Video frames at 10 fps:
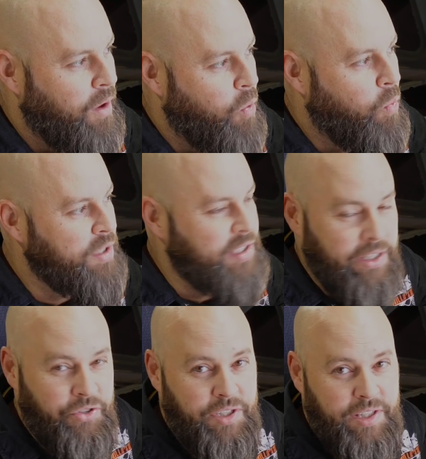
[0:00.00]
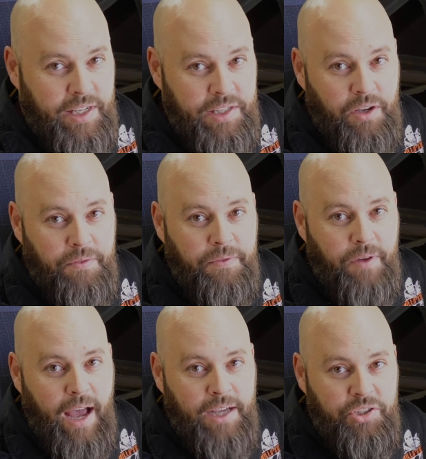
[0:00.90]
What's interesting is I've
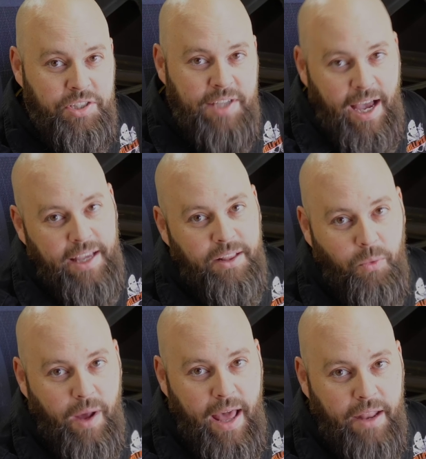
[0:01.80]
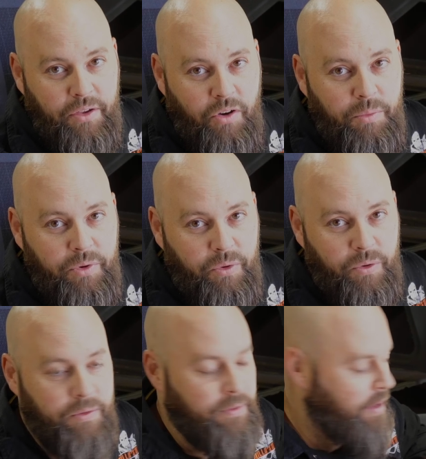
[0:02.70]
actually taken the one out of the
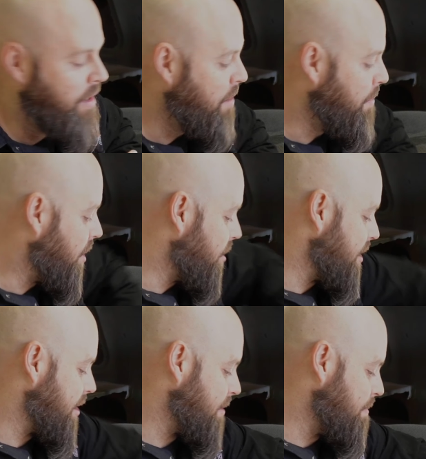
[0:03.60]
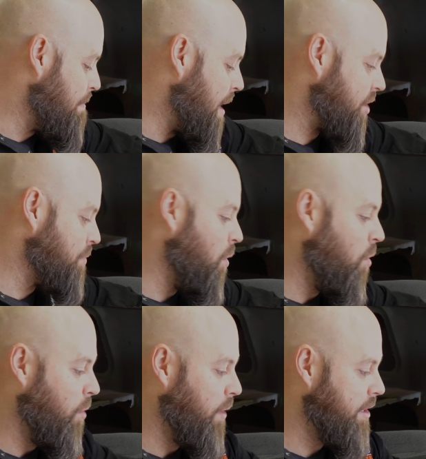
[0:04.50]
Commodore because it's much
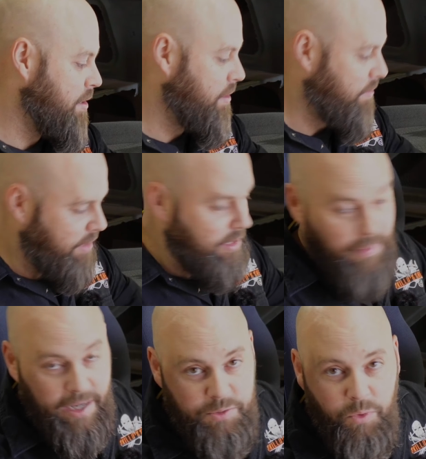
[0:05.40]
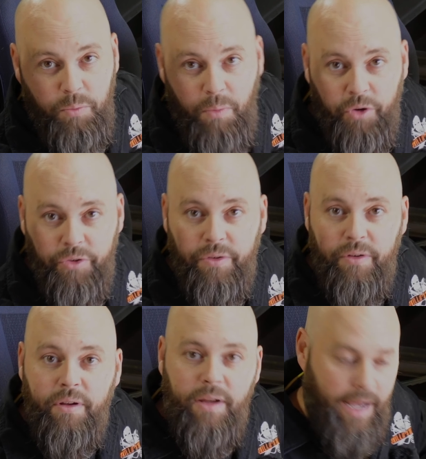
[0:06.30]
more, it's a much more
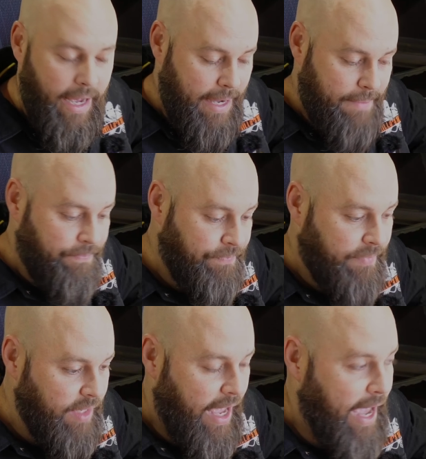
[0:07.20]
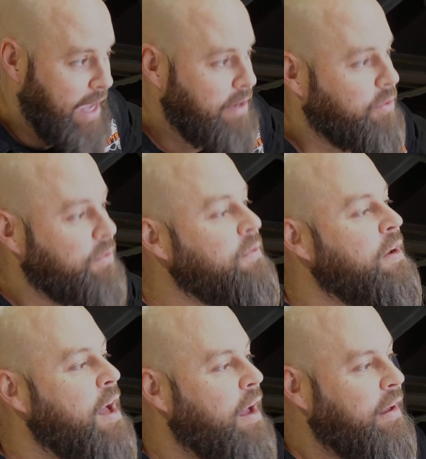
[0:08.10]
modern handle.
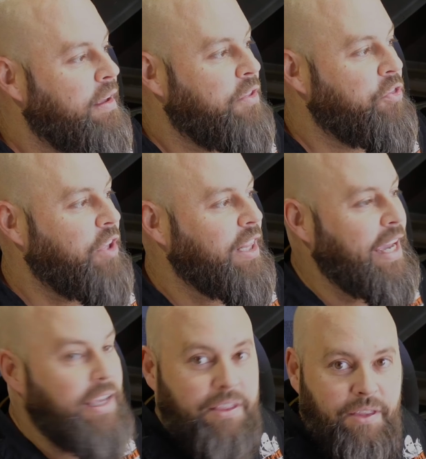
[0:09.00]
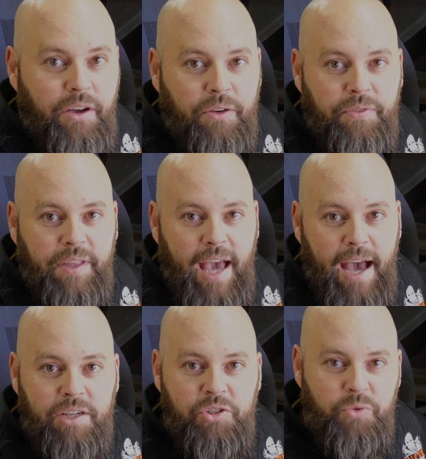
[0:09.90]
The length of the
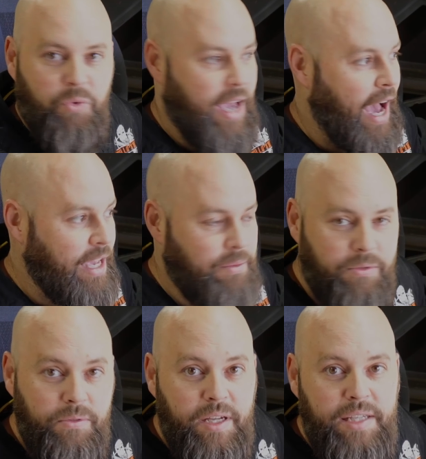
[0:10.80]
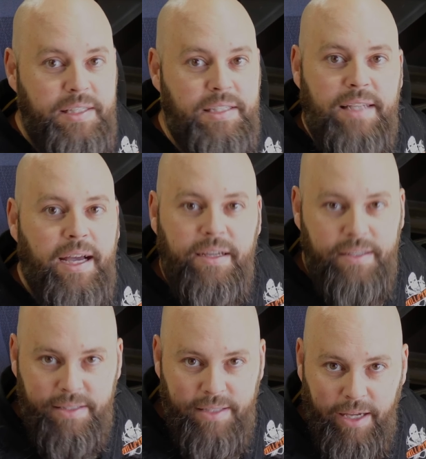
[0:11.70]
actual cable is exactly
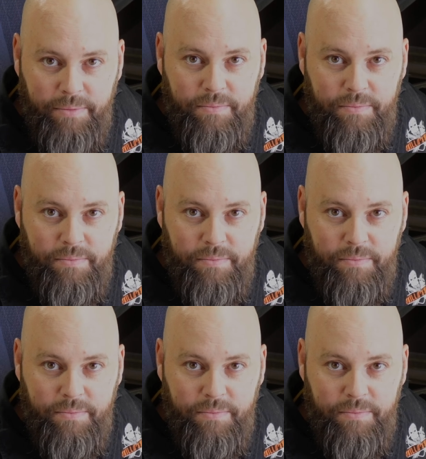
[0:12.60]
the same.